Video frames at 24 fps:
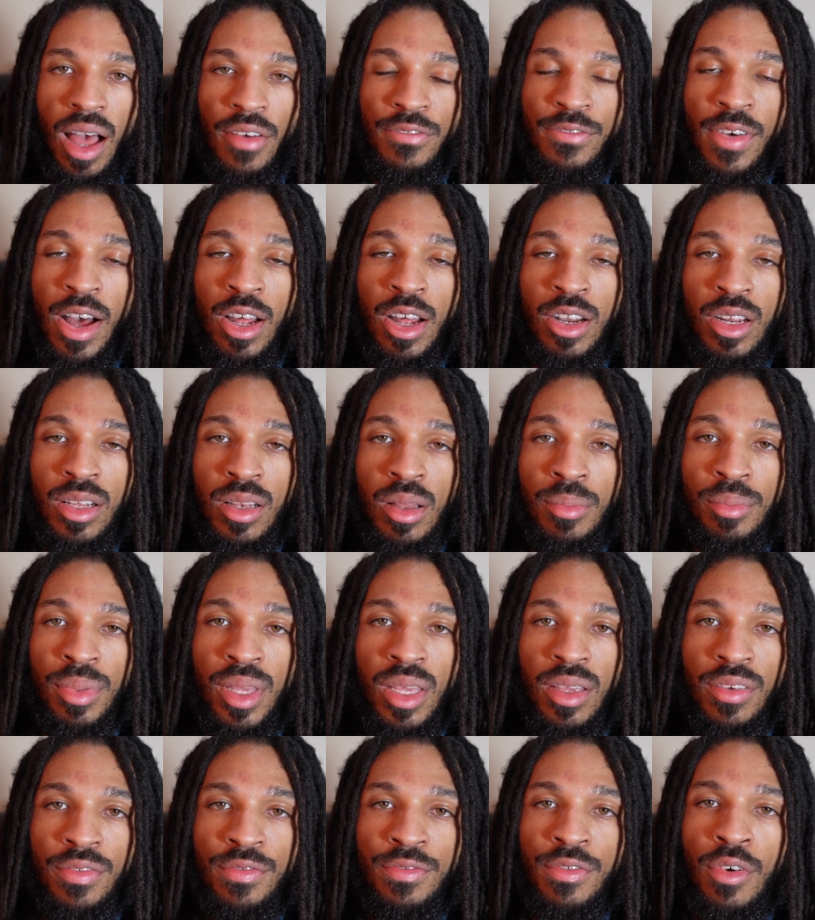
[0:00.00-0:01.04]
I found it to
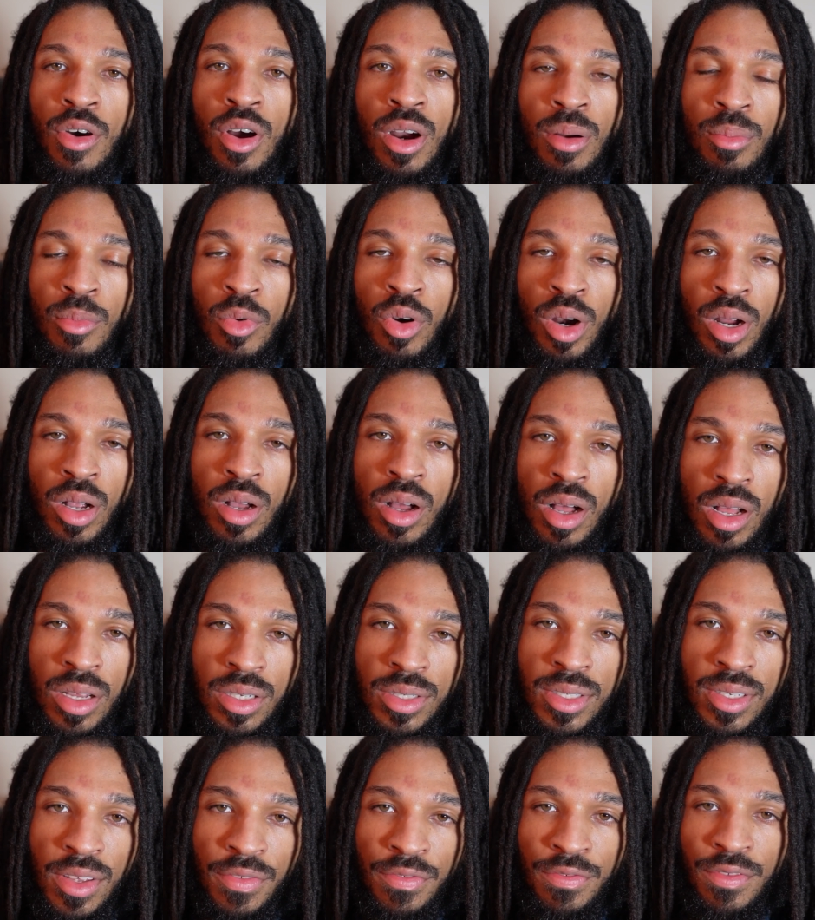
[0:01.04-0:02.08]
be far more
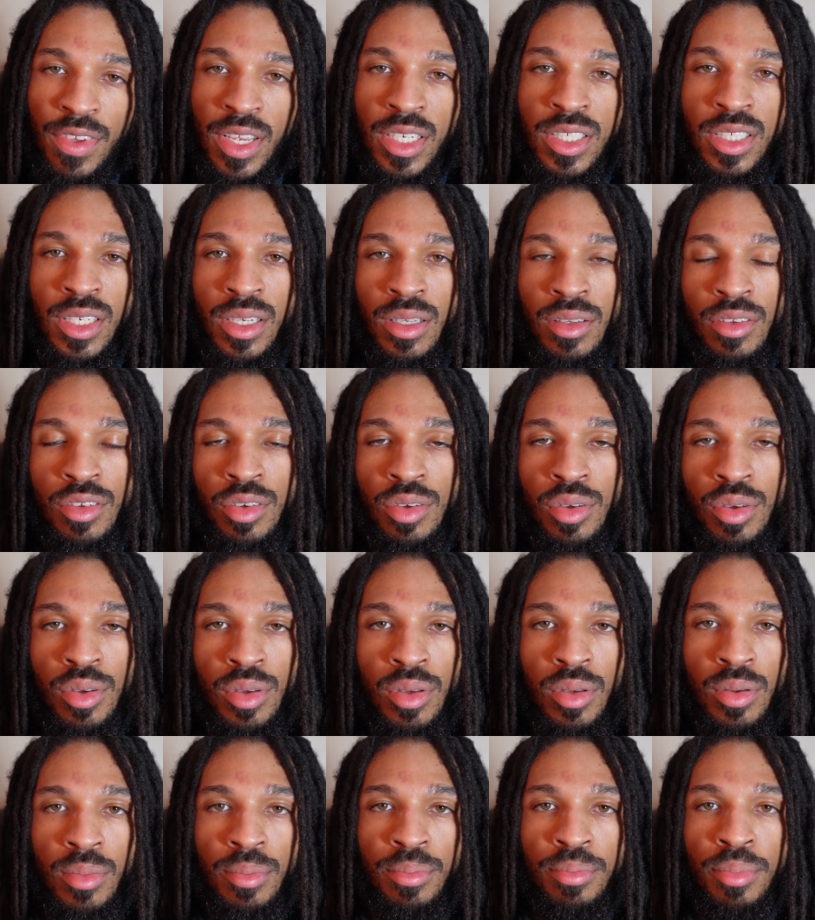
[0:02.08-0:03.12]
cost efficient
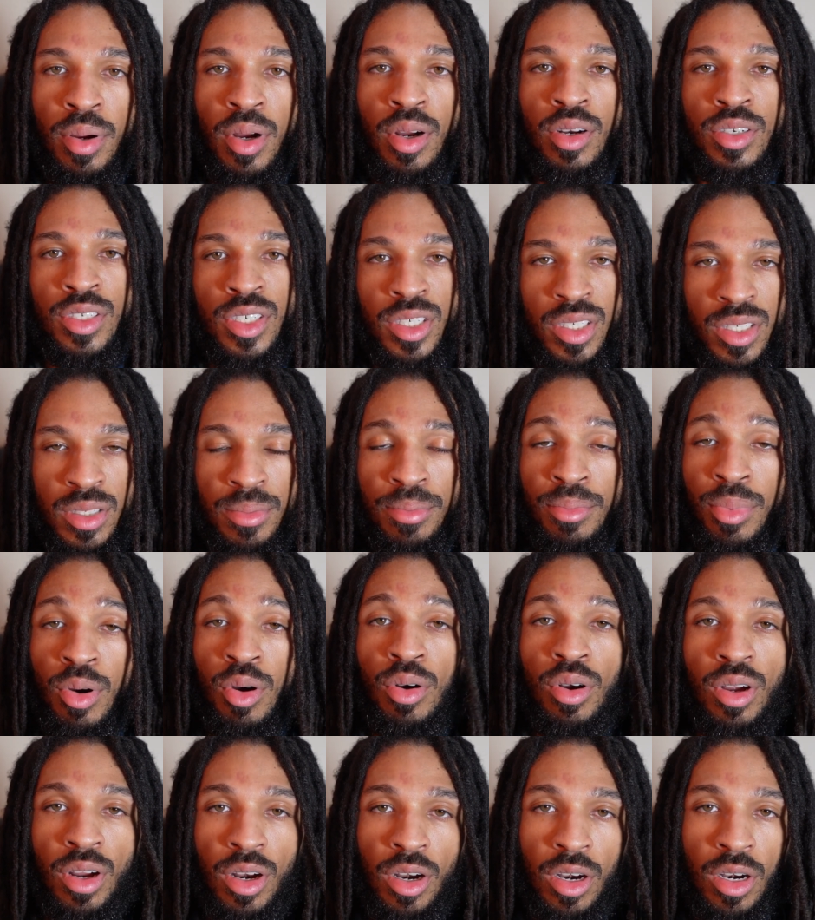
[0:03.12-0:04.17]
to purchase
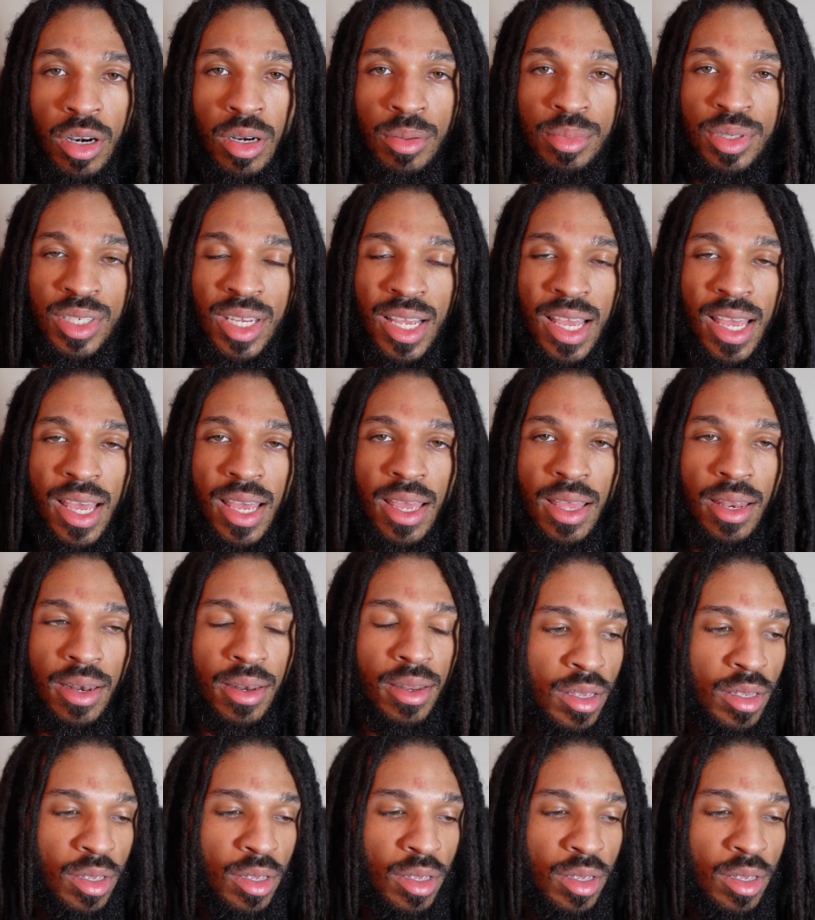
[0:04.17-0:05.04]
bulk herbs and,